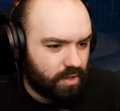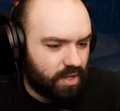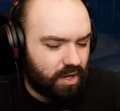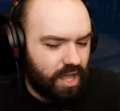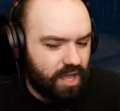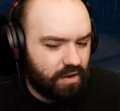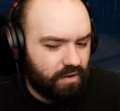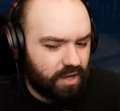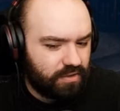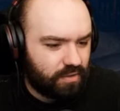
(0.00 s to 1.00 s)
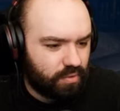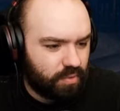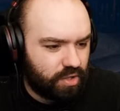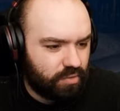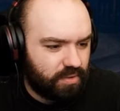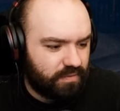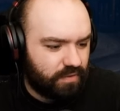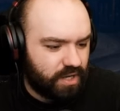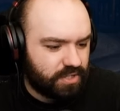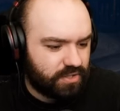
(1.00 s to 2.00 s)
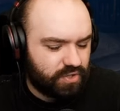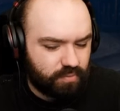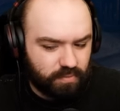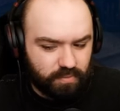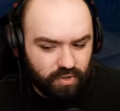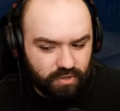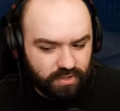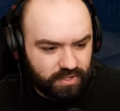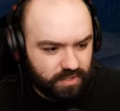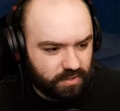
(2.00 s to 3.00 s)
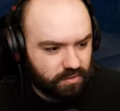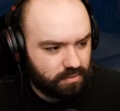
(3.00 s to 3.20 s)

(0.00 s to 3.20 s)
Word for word: And here I thought we could be friends, super mutants.